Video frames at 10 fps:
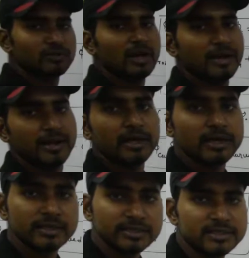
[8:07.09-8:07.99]
lie in
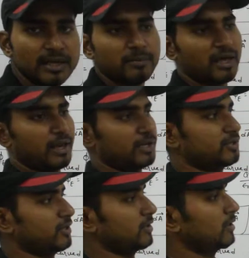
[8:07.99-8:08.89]
a same
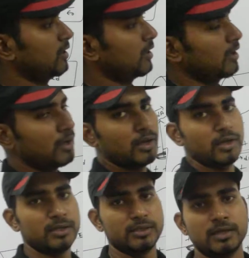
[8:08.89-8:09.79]
direction.
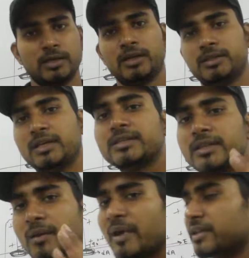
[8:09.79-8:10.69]

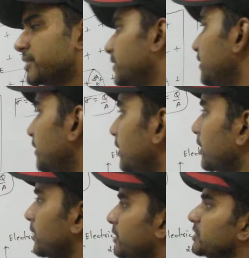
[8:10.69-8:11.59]
Just imagine
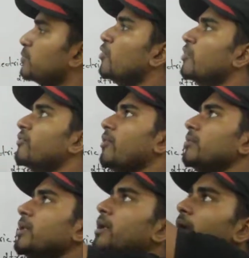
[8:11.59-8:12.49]
this board
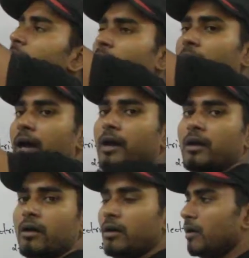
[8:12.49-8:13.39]
from the
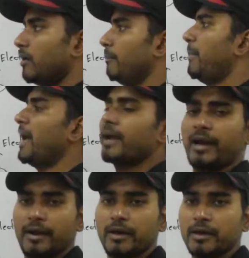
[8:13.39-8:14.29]
back
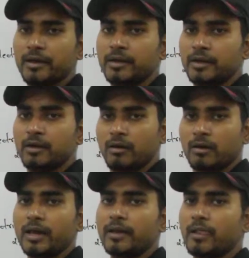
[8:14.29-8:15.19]
end.
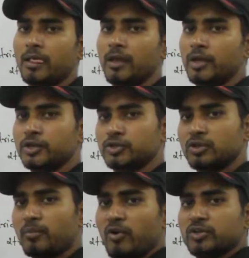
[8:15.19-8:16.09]
Okay, so
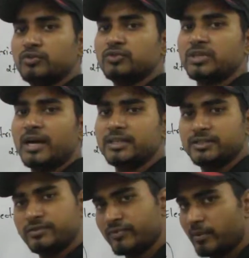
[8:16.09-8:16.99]
the positive charge
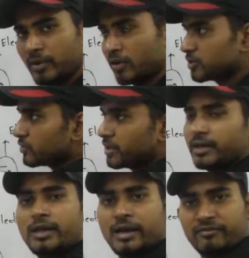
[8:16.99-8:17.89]
will be also
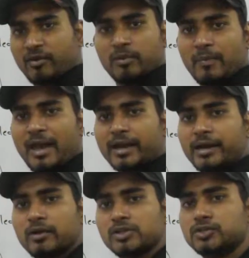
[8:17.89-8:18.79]
there from the back
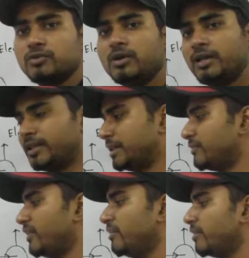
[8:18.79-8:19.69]
end also, then the
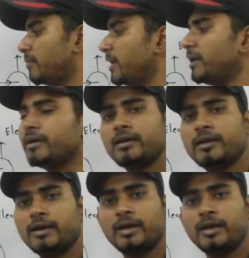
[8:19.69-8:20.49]
field will be